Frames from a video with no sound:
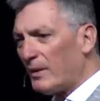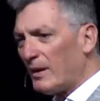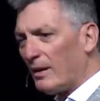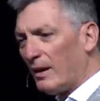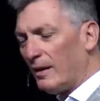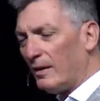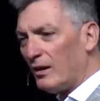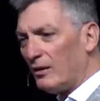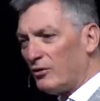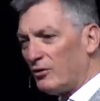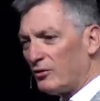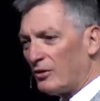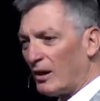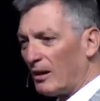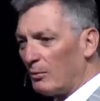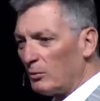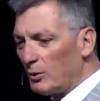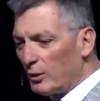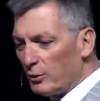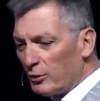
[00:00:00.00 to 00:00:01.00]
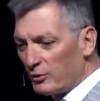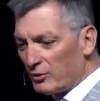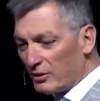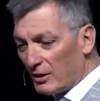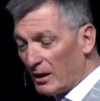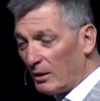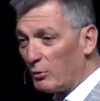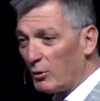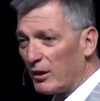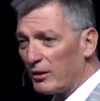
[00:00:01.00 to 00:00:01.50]
and then set them loose, and
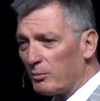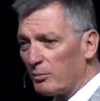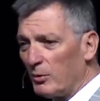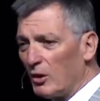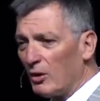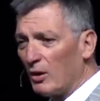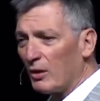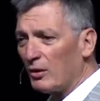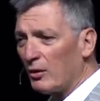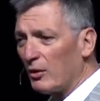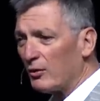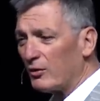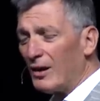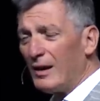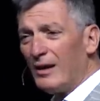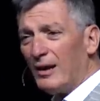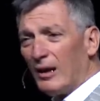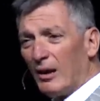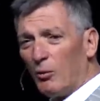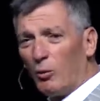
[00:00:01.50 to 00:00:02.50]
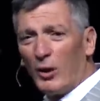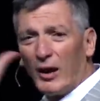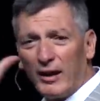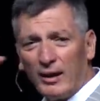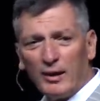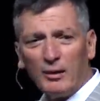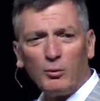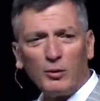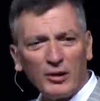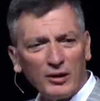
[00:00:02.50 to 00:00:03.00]
they worked miracles. And why do
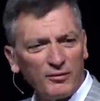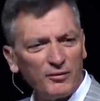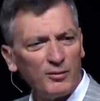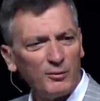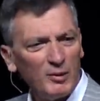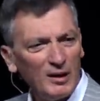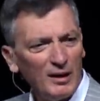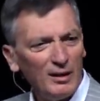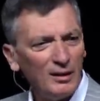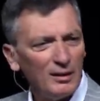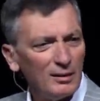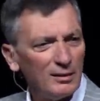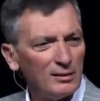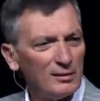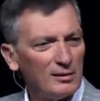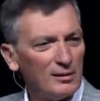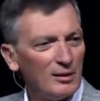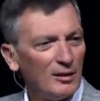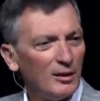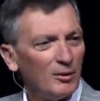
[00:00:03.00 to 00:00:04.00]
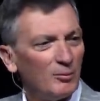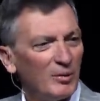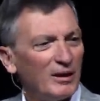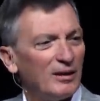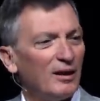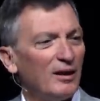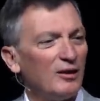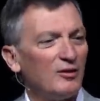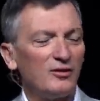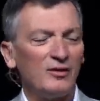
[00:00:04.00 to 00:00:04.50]
they work for me?
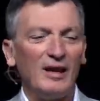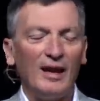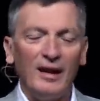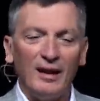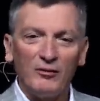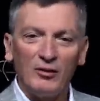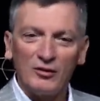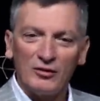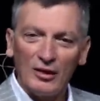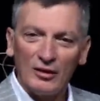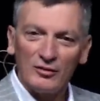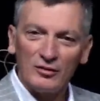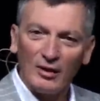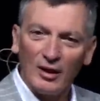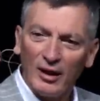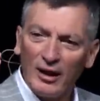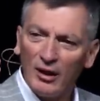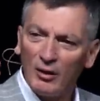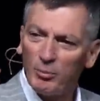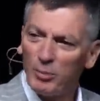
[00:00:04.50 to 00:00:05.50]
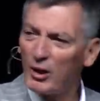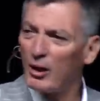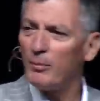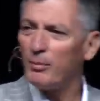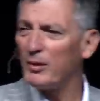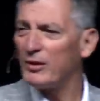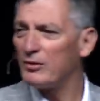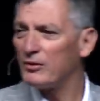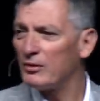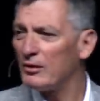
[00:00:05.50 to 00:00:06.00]
because they have a sense of higher
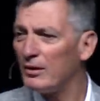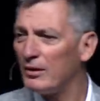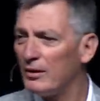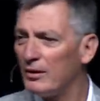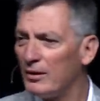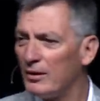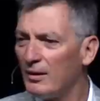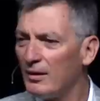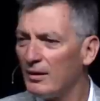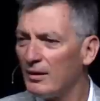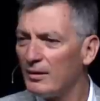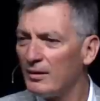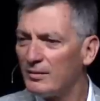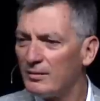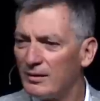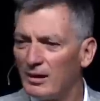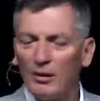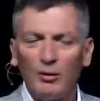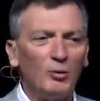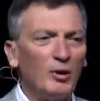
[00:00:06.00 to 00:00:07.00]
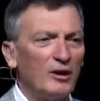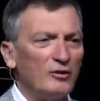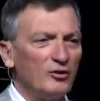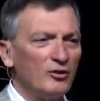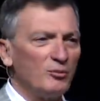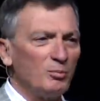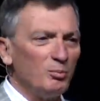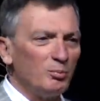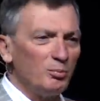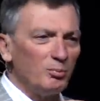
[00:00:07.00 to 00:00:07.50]
purpose. They don't want to just
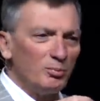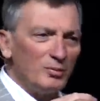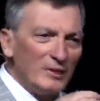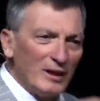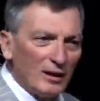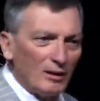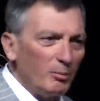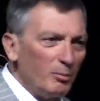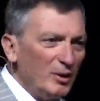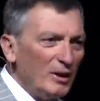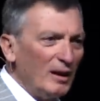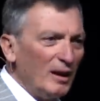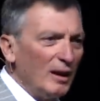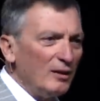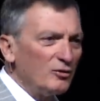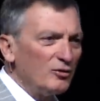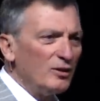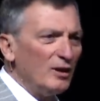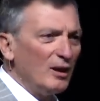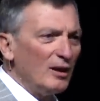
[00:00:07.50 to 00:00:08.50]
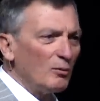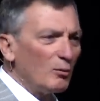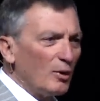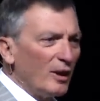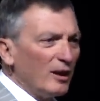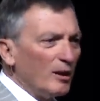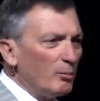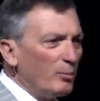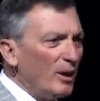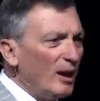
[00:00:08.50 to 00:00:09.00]
get a PhD and
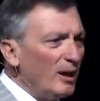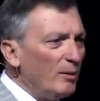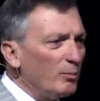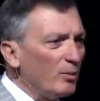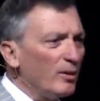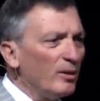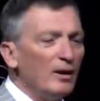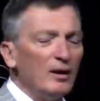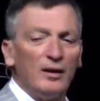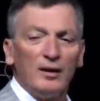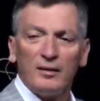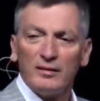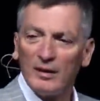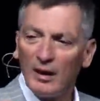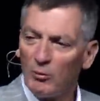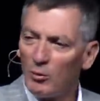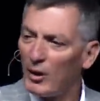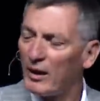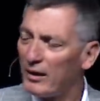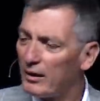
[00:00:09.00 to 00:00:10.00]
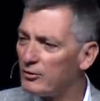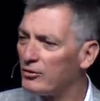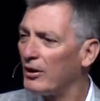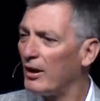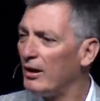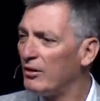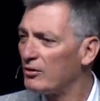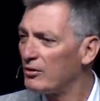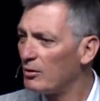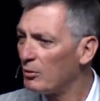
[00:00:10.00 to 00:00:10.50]
write a paper. They want to
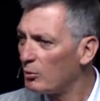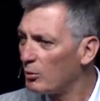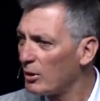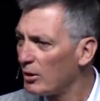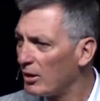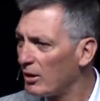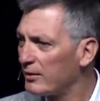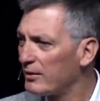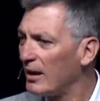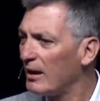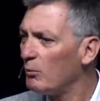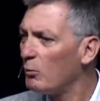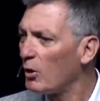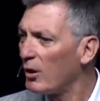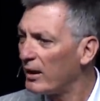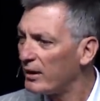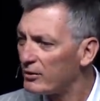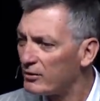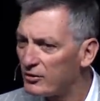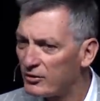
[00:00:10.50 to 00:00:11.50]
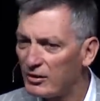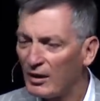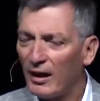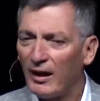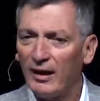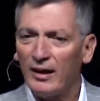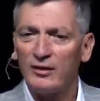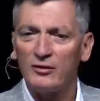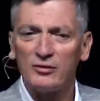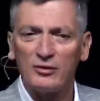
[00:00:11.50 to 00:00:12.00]
change the world. They want
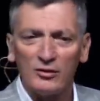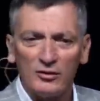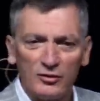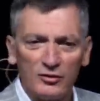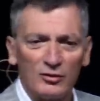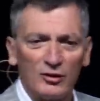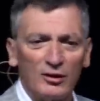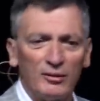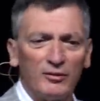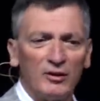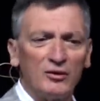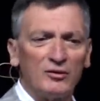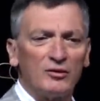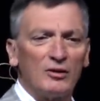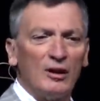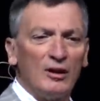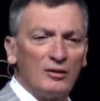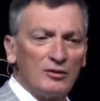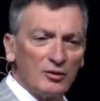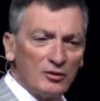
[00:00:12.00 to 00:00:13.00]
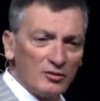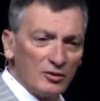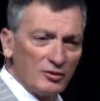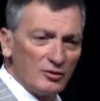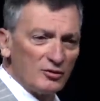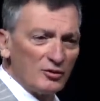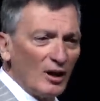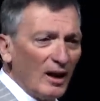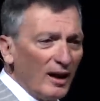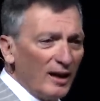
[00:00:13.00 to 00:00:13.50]
science and service to
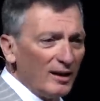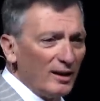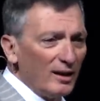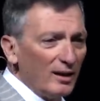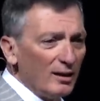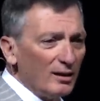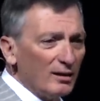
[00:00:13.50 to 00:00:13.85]
society.